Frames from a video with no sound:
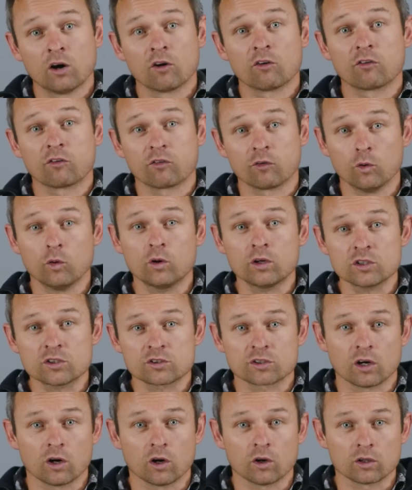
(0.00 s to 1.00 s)
full
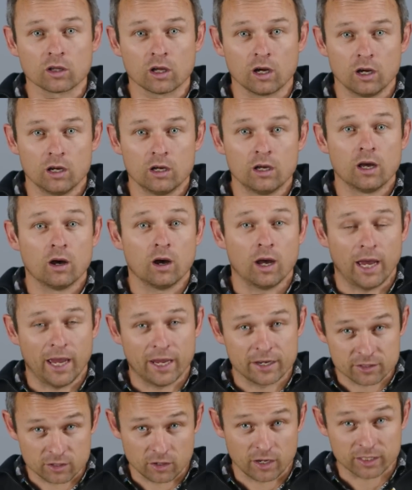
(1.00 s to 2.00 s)
control
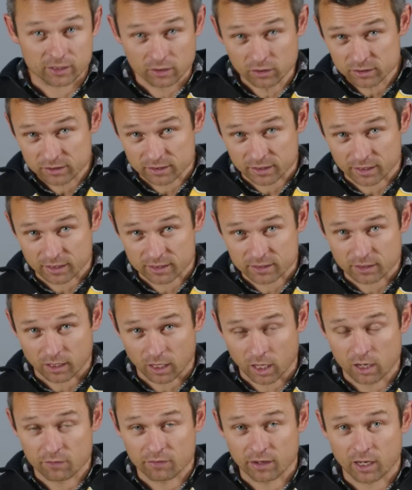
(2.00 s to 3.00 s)
and diagnostics
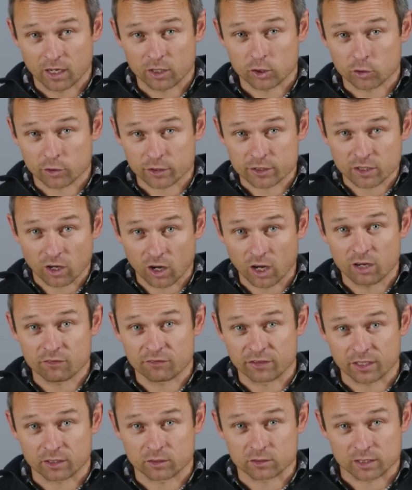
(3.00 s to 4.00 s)
over your entire
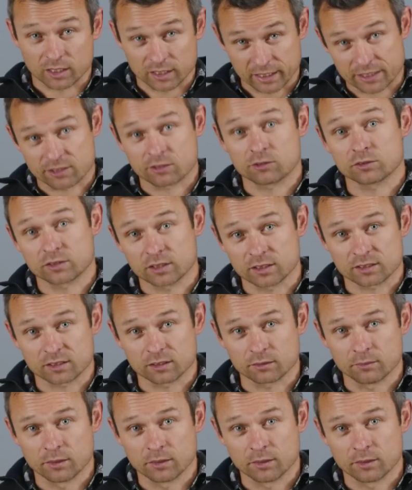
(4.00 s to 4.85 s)
vehicle's electrical system.